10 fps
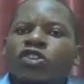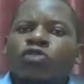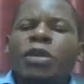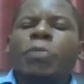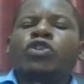
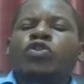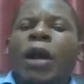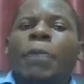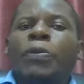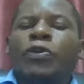be able to
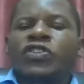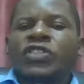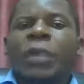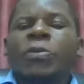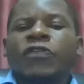approach
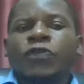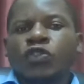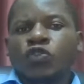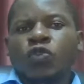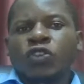some of
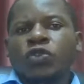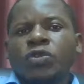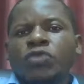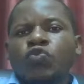those questions?